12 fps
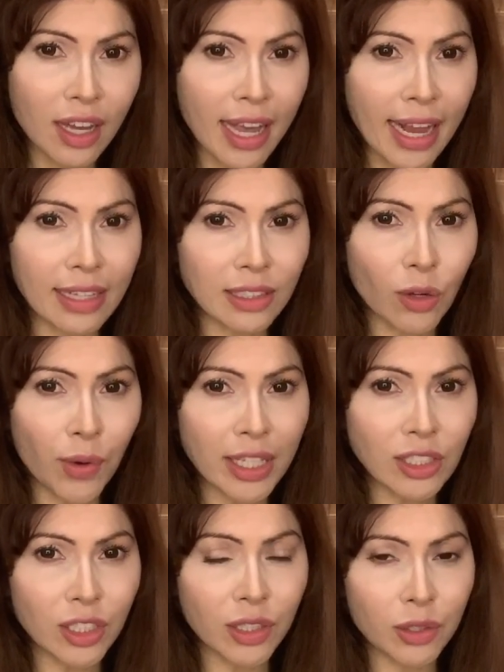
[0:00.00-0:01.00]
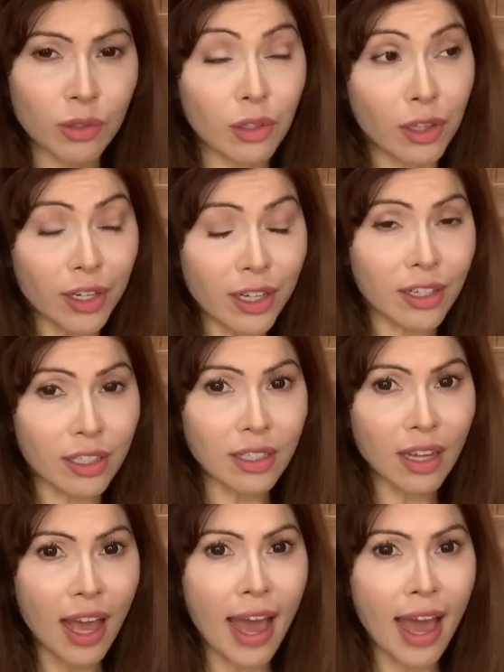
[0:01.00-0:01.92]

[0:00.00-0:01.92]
is going to learn